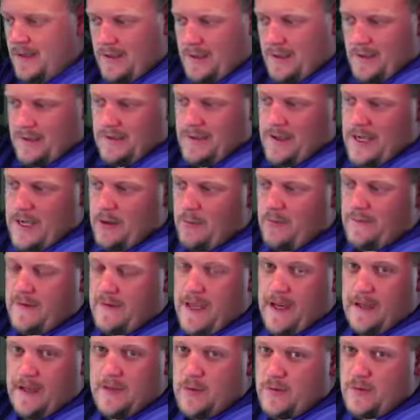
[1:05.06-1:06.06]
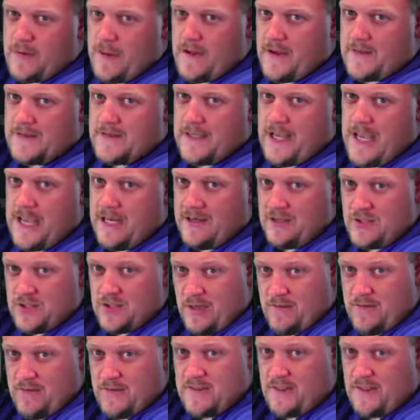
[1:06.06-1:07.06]
Today we've got a 2009
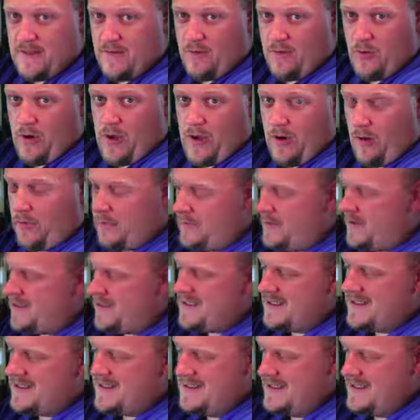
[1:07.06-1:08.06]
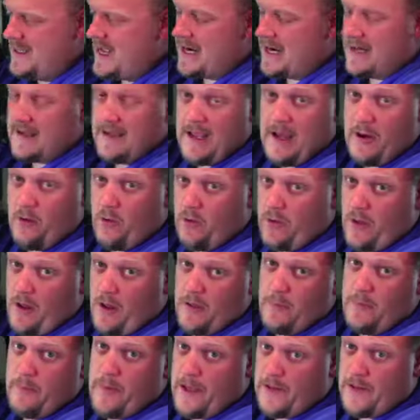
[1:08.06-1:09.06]
Chevy Silverado. This thing's decked out with all
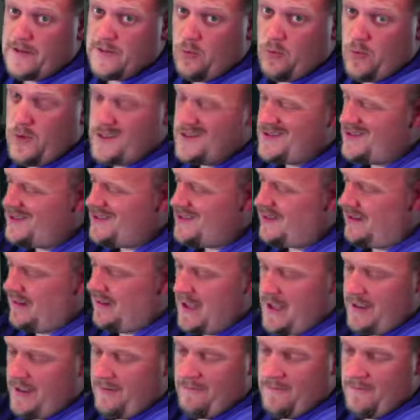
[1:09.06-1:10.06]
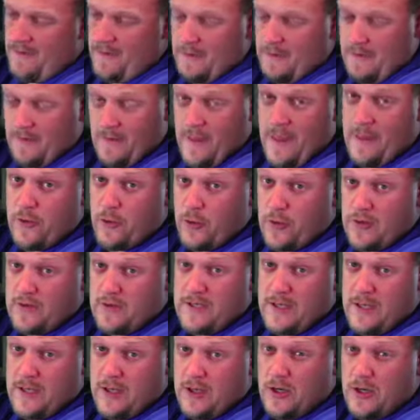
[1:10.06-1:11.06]
the bells and whistles, leather
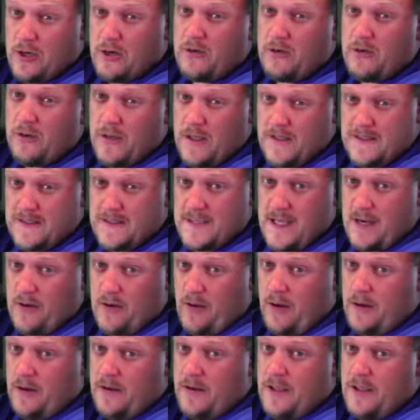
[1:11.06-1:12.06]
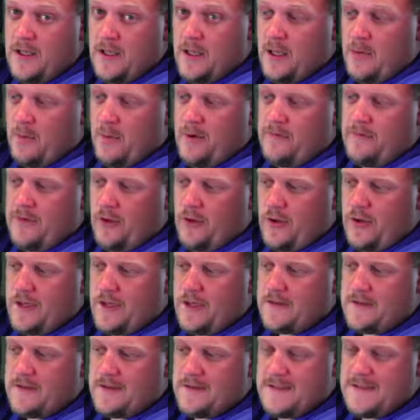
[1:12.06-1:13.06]
interior, etc. But if you look
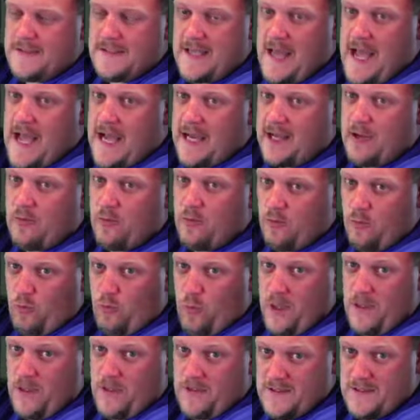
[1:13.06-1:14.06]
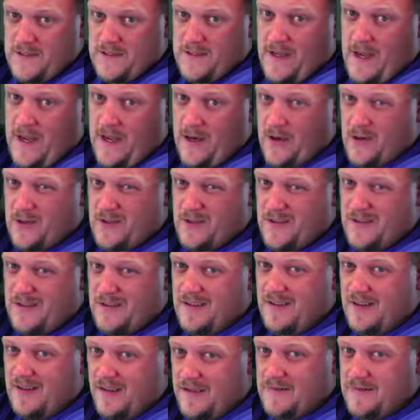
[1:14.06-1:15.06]
at the stock wheels and tires,
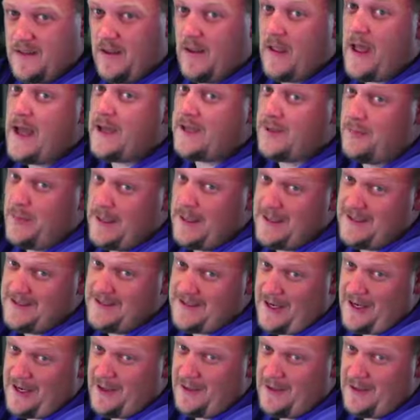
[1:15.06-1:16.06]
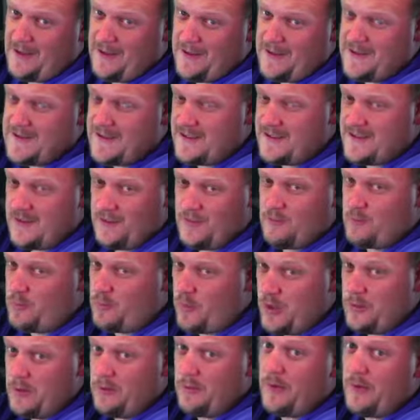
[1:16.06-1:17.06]
it leaves a lot to be desired here. These things are
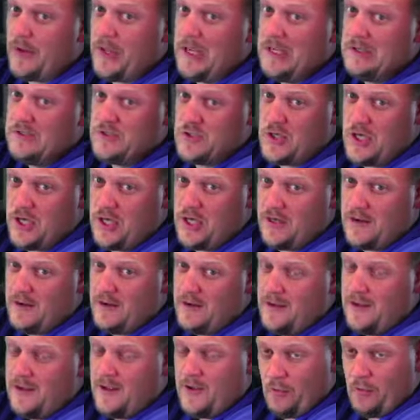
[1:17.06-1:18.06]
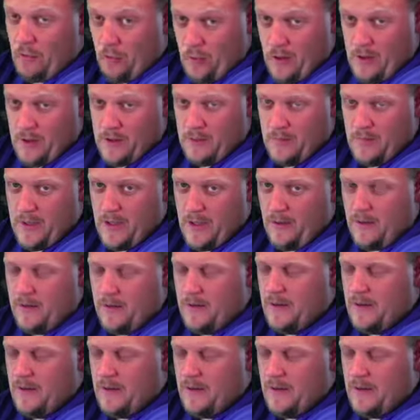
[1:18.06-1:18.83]
pretty plain Jane, run-of-the-mill.